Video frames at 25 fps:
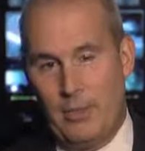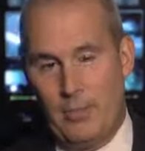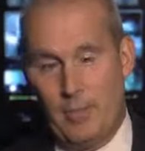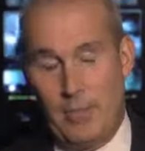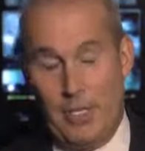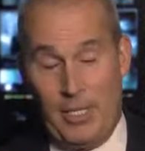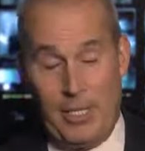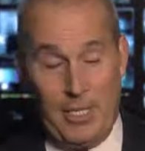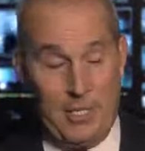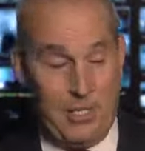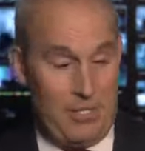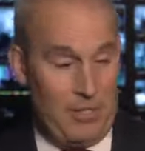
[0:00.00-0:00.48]

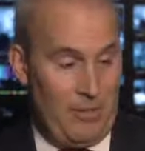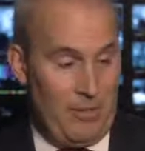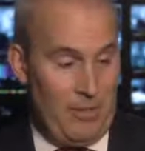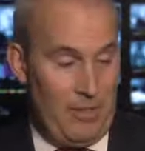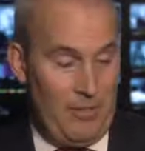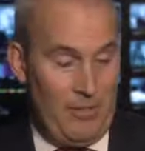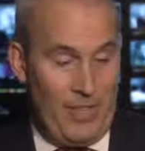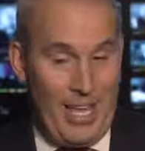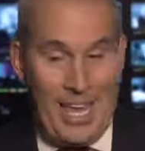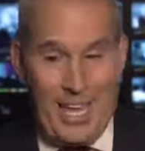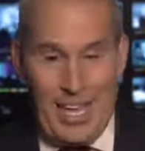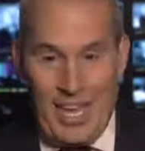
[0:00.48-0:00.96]
Because
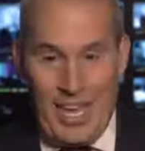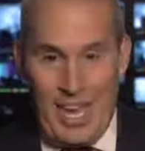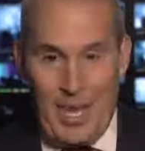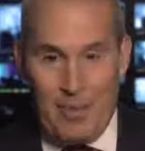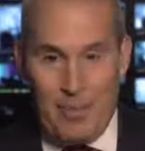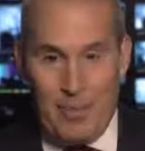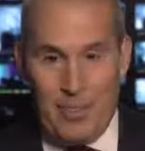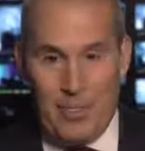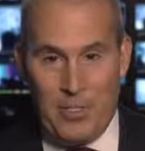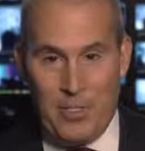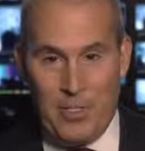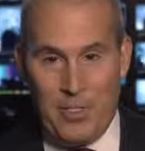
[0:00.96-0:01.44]
if that
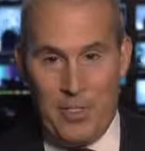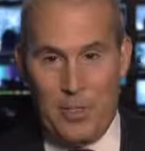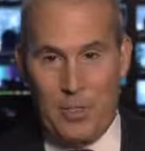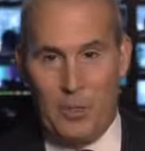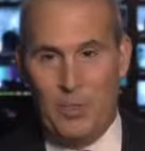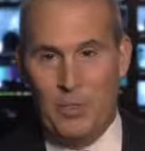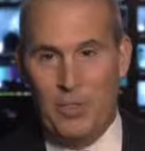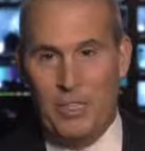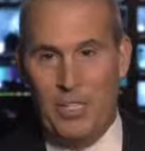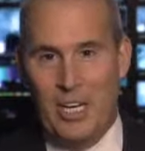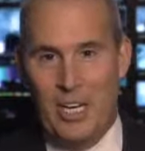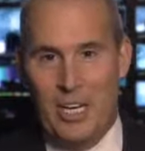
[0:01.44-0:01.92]
happens, the
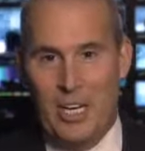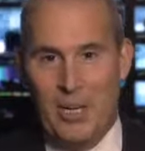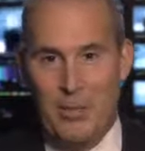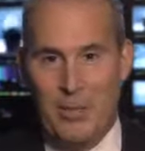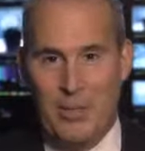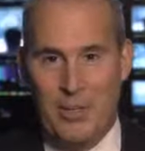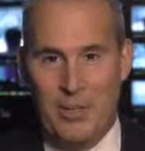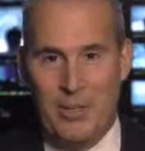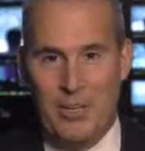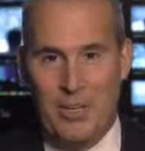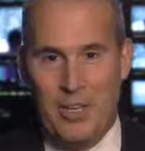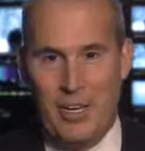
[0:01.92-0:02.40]
whole
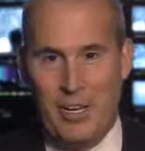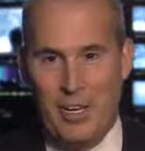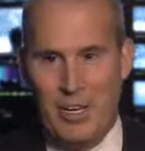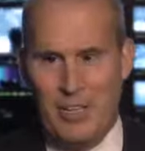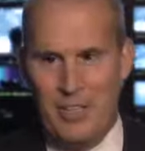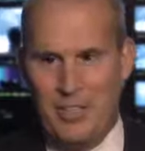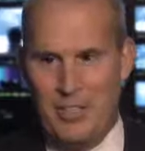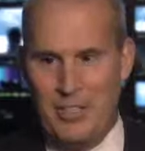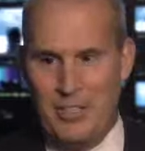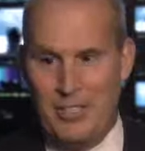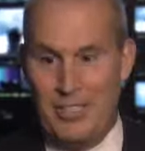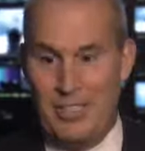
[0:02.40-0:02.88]
time you're there,
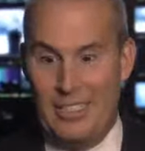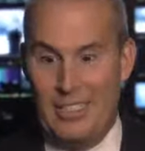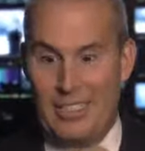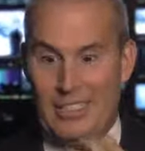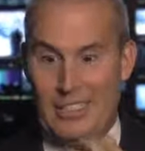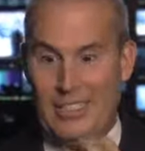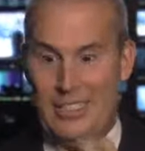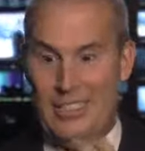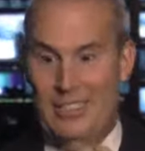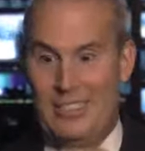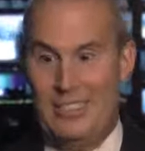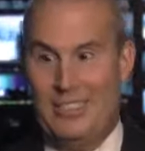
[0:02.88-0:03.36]
you're thinking,
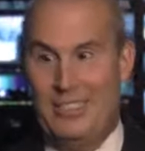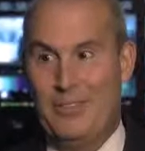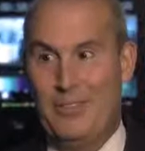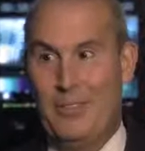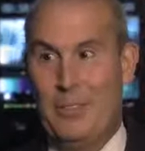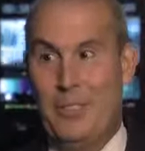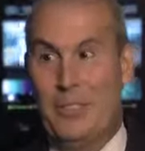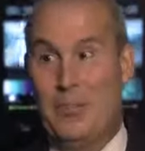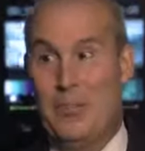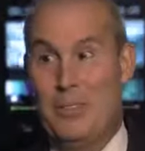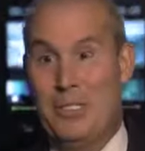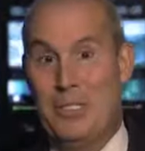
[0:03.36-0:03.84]
uh-oh, I've
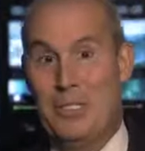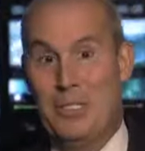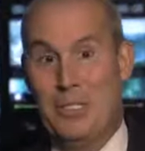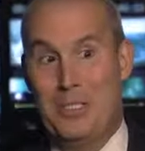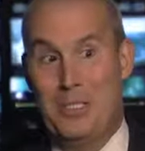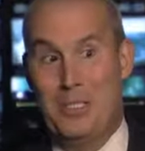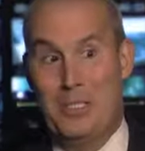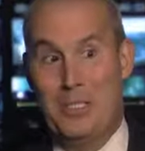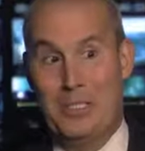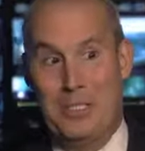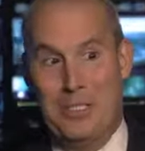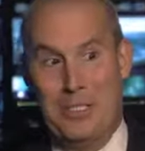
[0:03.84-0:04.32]
already
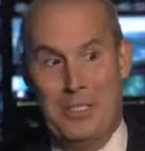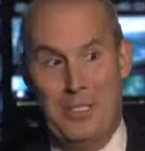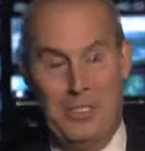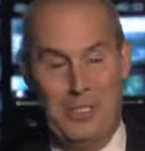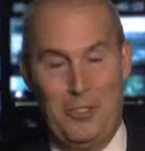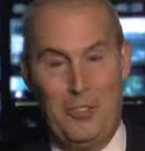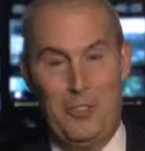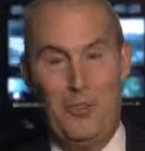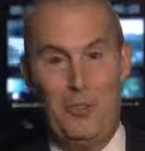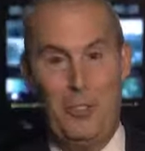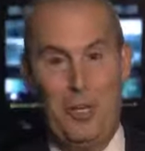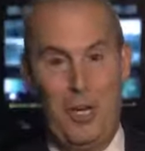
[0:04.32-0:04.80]
lost
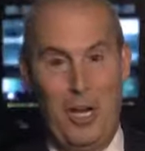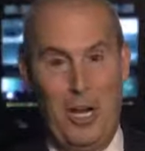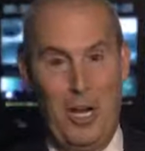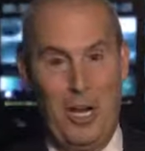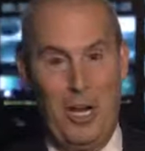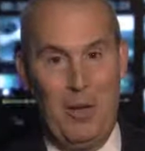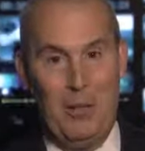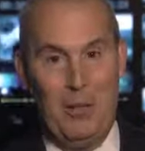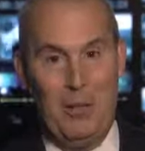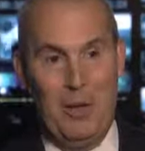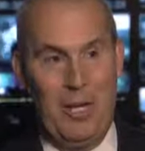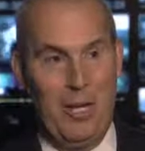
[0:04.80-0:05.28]
this
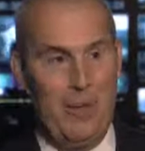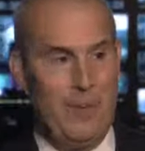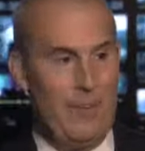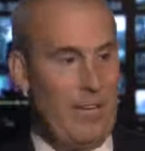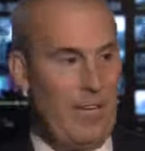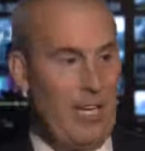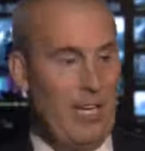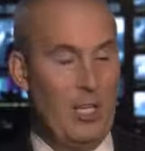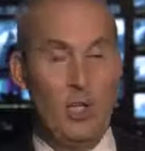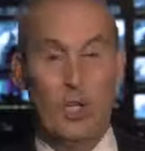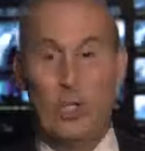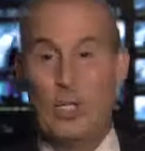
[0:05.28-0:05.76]
job.
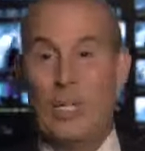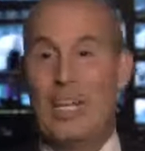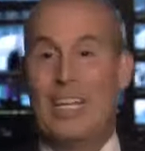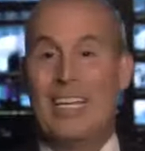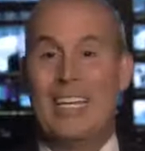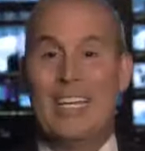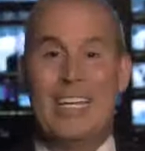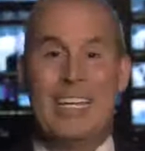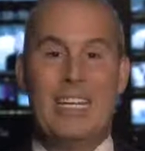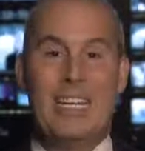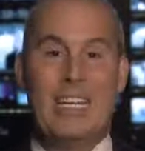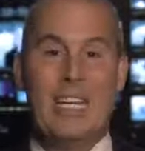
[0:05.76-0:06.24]
I look
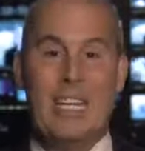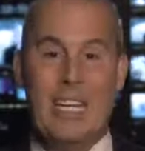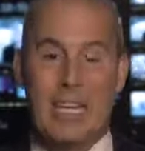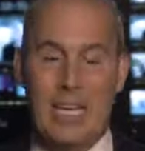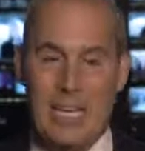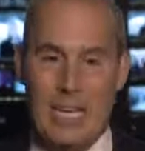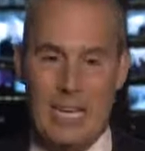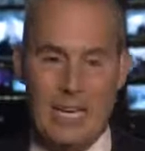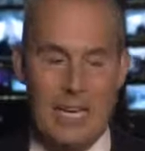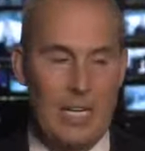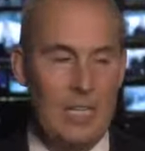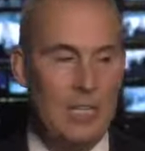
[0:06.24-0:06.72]
like an
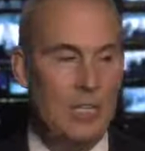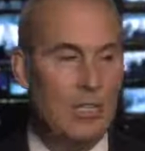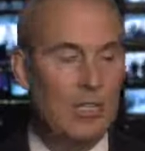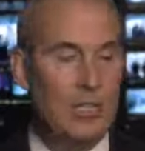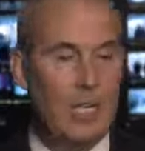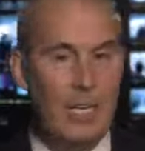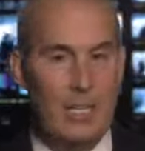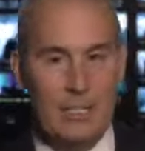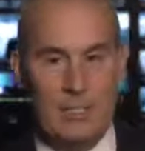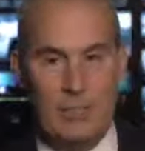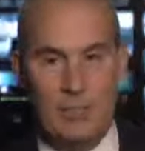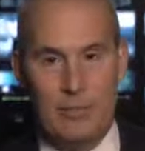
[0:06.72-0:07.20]
idiot. I look
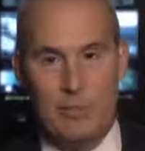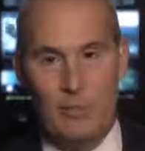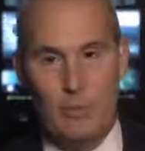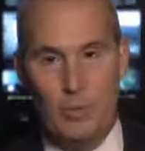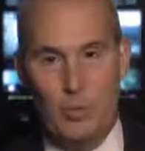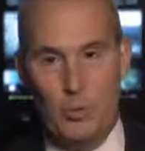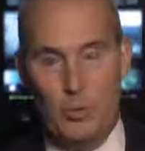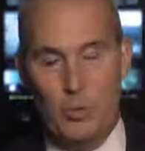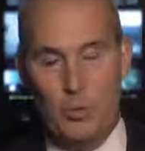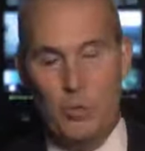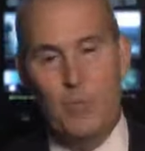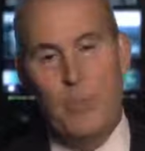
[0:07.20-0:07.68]
like a
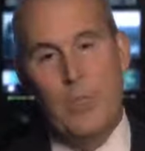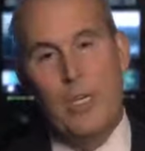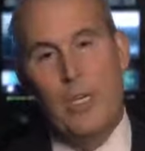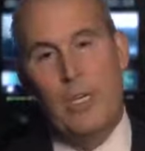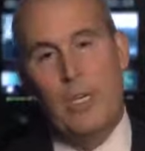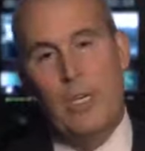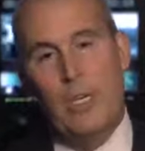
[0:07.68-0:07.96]
fool.